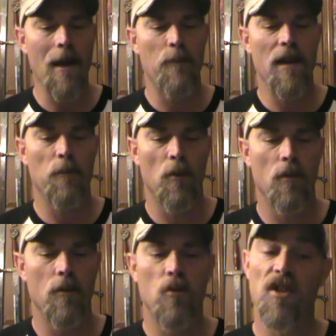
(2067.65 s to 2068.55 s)
of
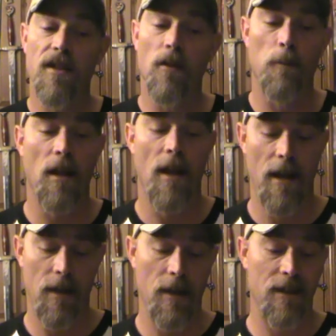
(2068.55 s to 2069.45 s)
people who still
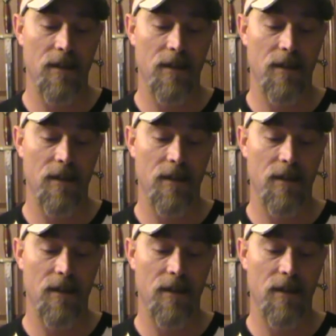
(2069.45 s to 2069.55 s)
play